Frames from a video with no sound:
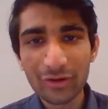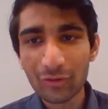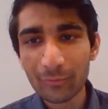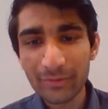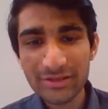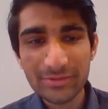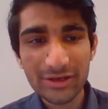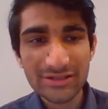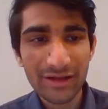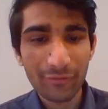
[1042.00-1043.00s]
the home page
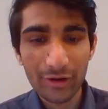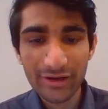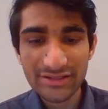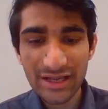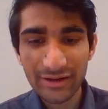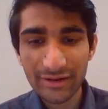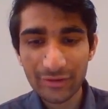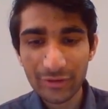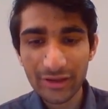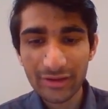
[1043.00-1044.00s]
because I've already signed in.
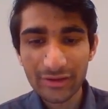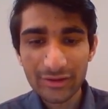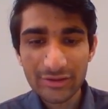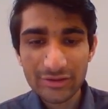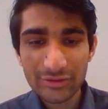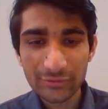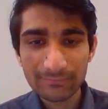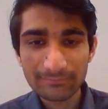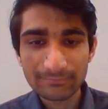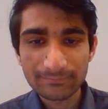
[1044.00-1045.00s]
Okay. So
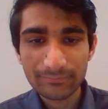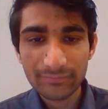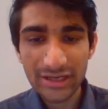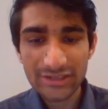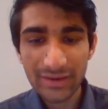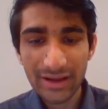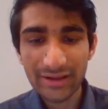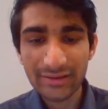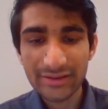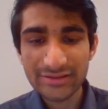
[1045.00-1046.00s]
that's
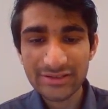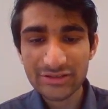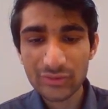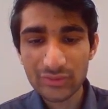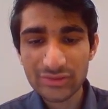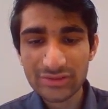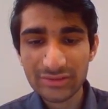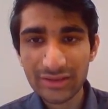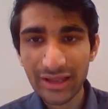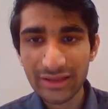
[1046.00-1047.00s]
why it just shows
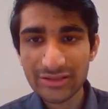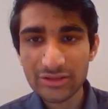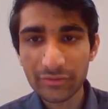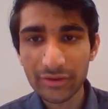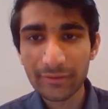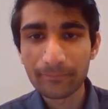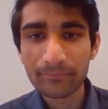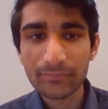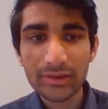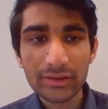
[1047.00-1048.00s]
like this over here.
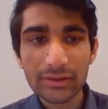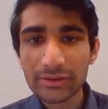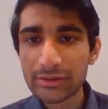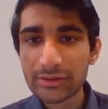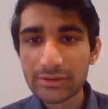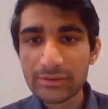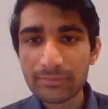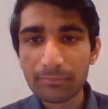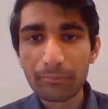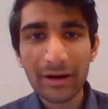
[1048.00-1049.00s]

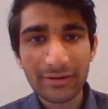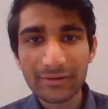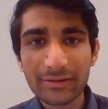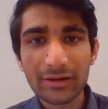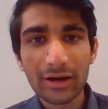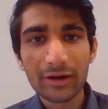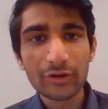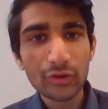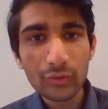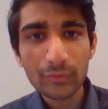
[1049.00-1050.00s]
But
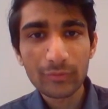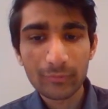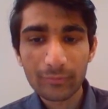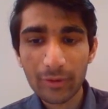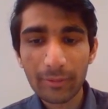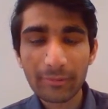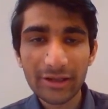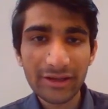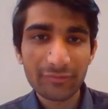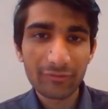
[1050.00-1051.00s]
you
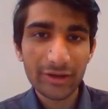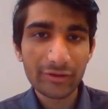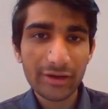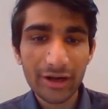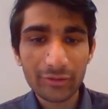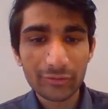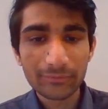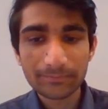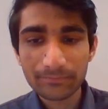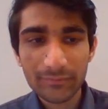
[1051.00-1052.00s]
probably, when you try to
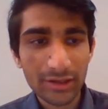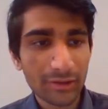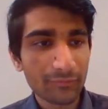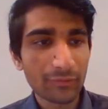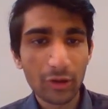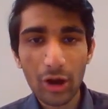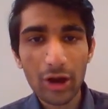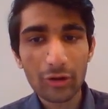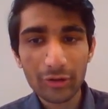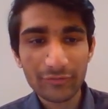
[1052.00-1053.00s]
log
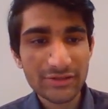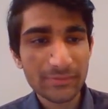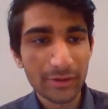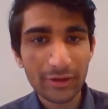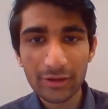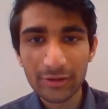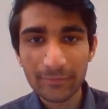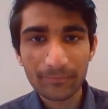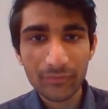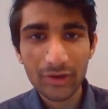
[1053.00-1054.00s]
out of this particular
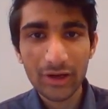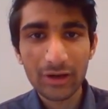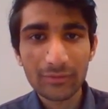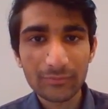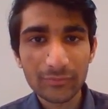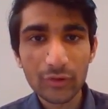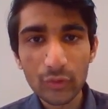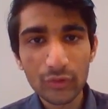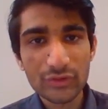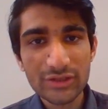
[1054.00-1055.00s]

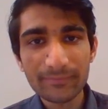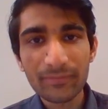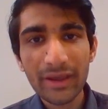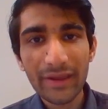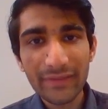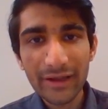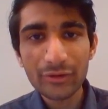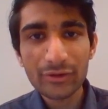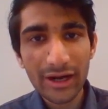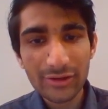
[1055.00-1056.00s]
root user and then
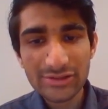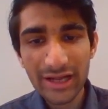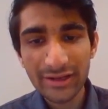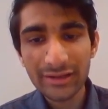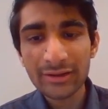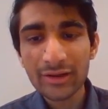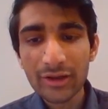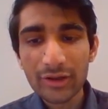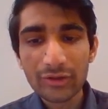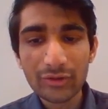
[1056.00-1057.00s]
you try to sign in,
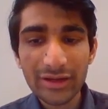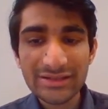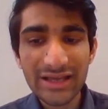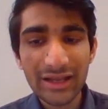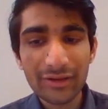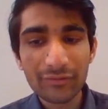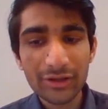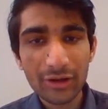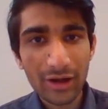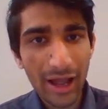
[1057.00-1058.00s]
you can sign in
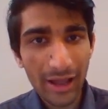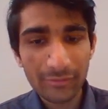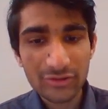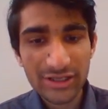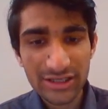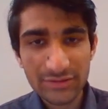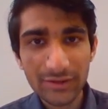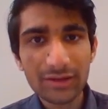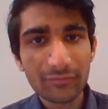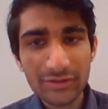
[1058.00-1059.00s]
with your IAM user as
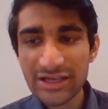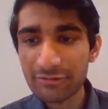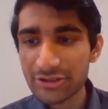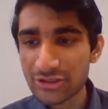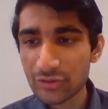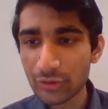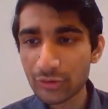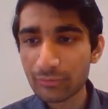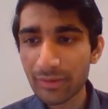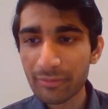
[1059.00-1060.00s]
well, which I will just show
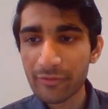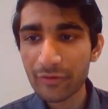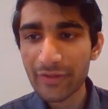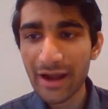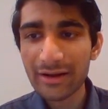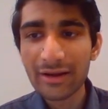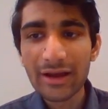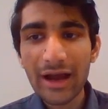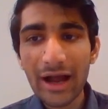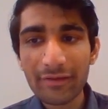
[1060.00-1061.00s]
you. But before that,
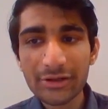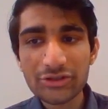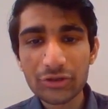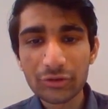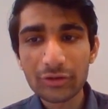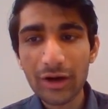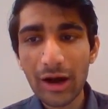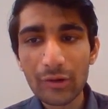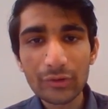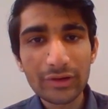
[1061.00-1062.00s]
I will show you
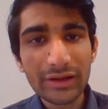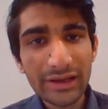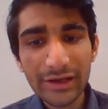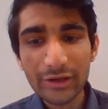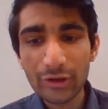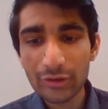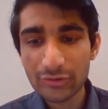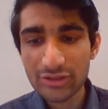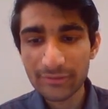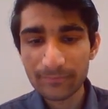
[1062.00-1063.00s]
how to create your
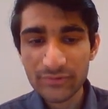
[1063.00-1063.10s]
user.